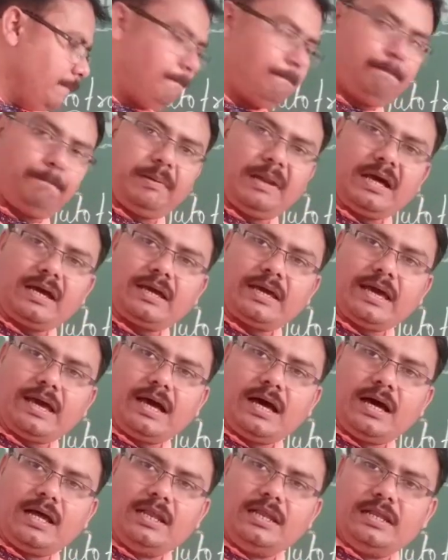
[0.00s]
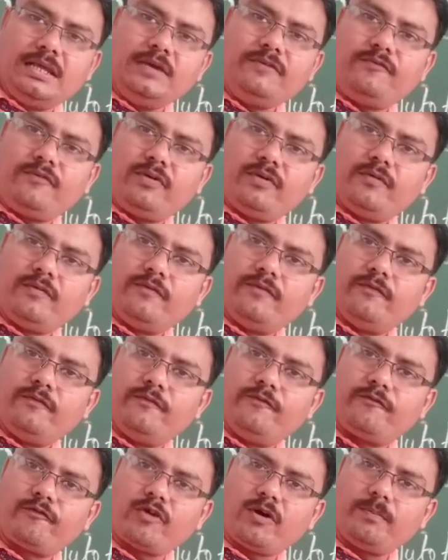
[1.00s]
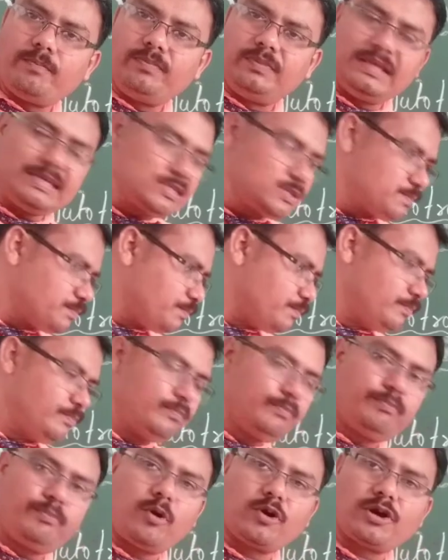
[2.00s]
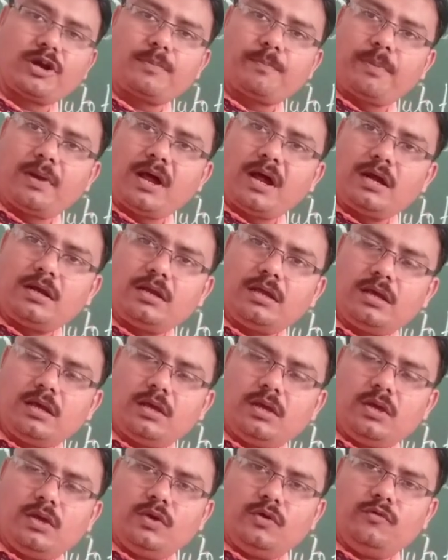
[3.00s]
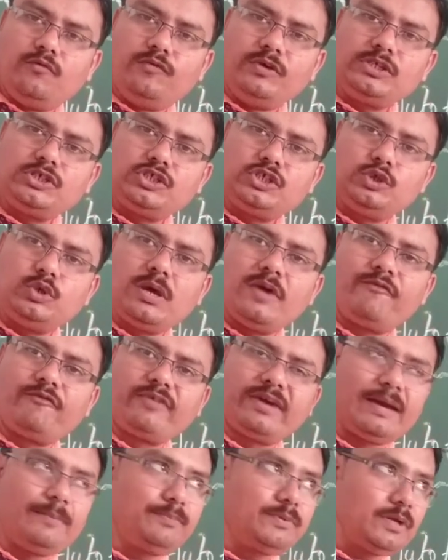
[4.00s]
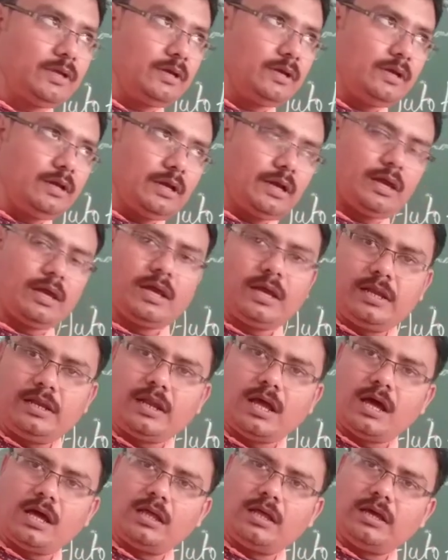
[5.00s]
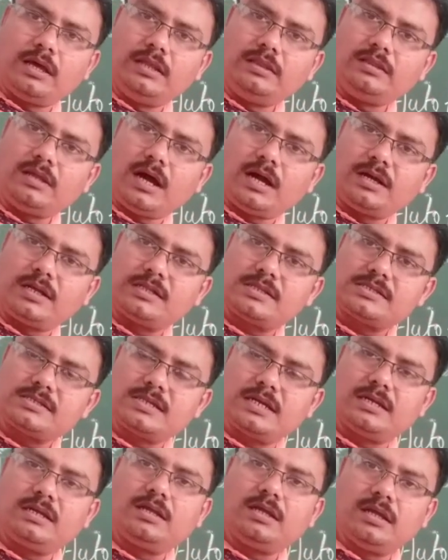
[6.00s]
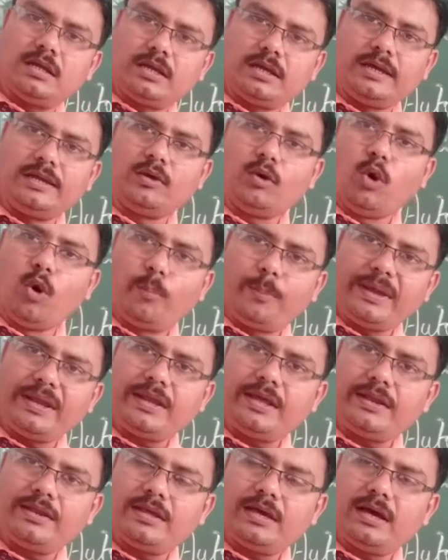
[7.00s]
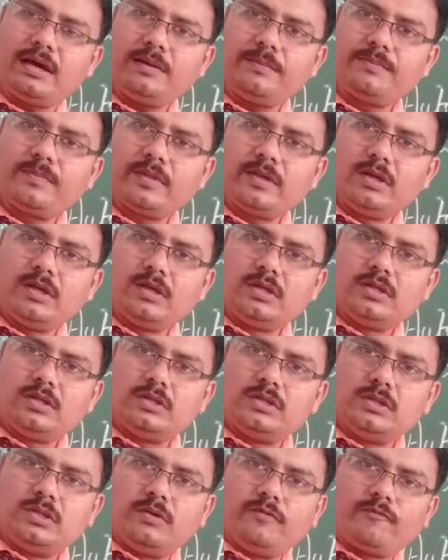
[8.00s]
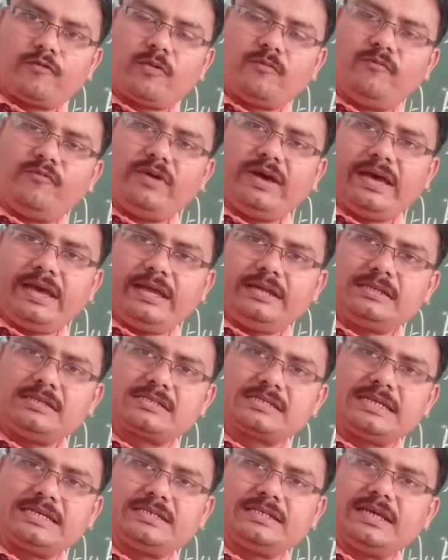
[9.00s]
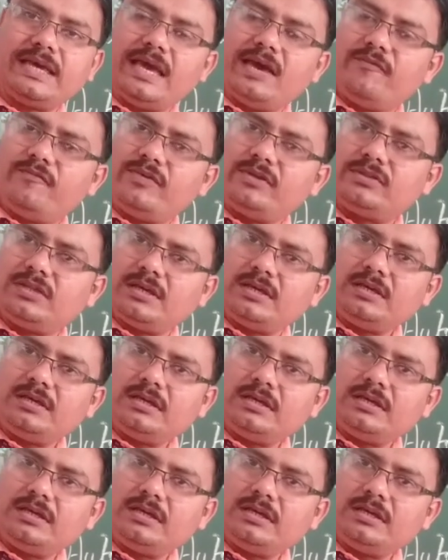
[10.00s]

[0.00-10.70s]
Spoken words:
pluck a leaf from this potted plant which you have kept in under the sun in open area, from where it is getting everything.